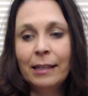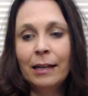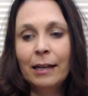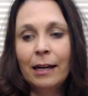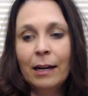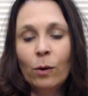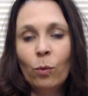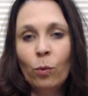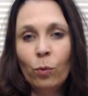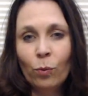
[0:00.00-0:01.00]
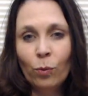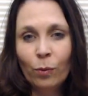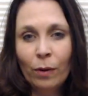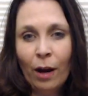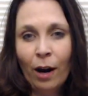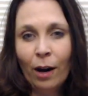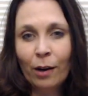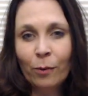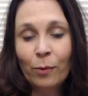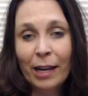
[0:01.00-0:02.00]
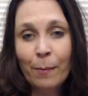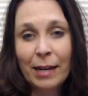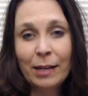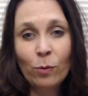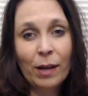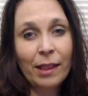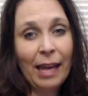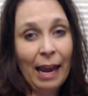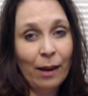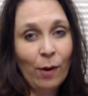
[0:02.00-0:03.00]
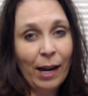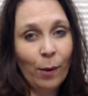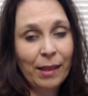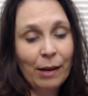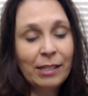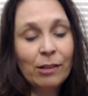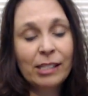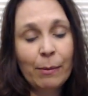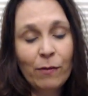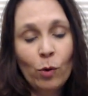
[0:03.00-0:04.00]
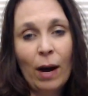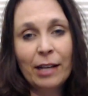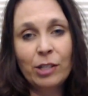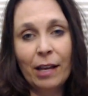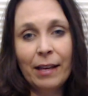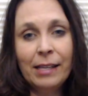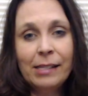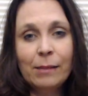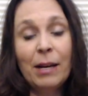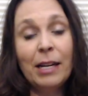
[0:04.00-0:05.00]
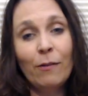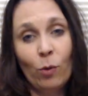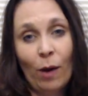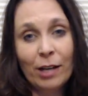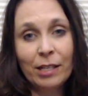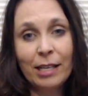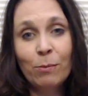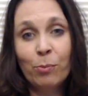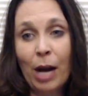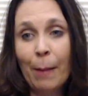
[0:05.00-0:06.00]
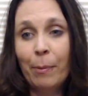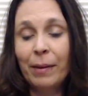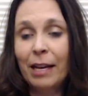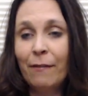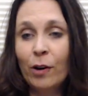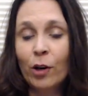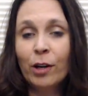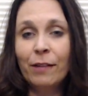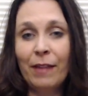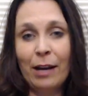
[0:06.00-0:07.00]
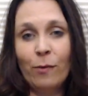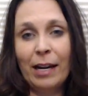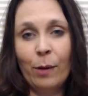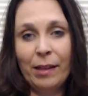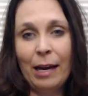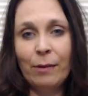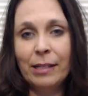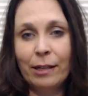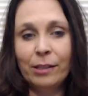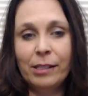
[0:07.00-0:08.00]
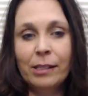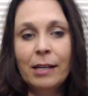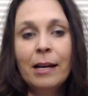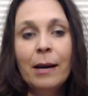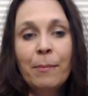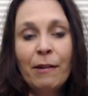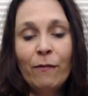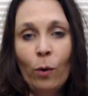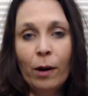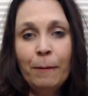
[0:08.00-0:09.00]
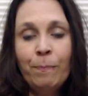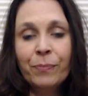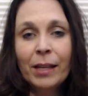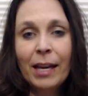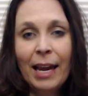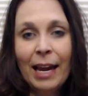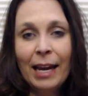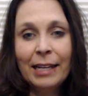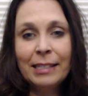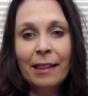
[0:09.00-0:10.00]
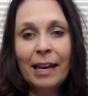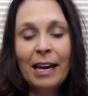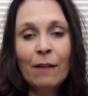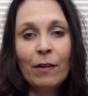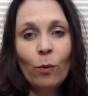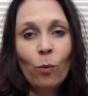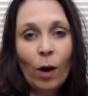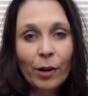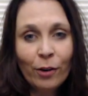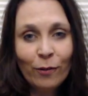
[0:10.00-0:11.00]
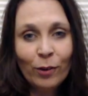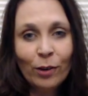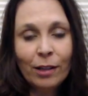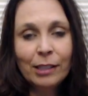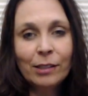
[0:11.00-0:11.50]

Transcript: are recommended with handwriting without tears. Some of you watching this, many of you watching this, probably have heard of handwriting without tears before, and they have a wonderful